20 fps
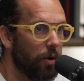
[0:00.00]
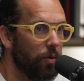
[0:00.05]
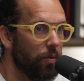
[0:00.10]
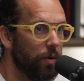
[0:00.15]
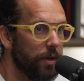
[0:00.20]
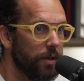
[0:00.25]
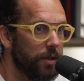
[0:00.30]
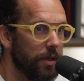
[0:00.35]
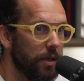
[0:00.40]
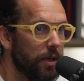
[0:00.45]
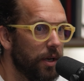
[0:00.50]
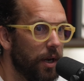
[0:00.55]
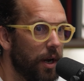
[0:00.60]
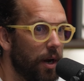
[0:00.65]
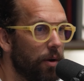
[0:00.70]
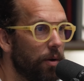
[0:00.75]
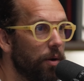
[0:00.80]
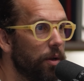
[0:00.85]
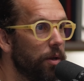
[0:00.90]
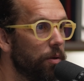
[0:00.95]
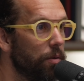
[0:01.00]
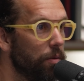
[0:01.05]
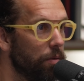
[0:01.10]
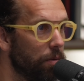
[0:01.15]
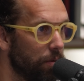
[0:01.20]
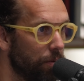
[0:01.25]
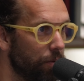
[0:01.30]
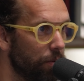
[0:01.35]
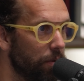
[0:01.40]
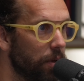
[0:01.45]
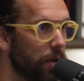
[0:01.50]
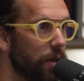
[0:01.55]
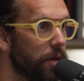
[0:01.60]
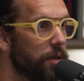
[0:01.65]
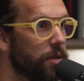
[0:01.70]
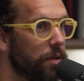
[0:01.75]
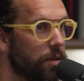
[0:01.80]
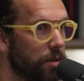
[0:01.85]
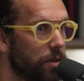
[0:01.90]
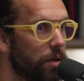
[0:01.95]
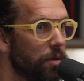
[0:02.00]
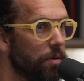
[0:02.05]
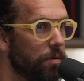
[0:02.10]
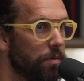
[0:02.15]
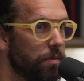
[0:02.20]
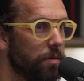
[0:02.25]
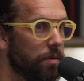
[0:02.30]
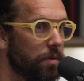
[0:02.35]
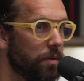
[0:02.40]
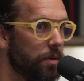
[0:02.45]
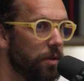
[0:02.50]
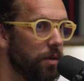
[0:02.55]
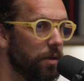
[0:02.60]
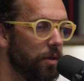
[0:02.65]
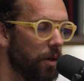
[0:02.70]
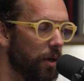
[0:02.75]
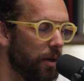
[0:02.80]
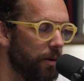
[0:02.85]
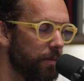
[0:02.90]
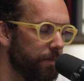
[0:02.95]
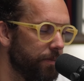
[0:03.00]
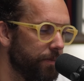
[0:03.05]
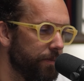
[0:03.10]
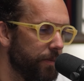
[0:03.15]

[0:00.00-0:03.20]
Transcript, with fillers: going to carry you through this so you know i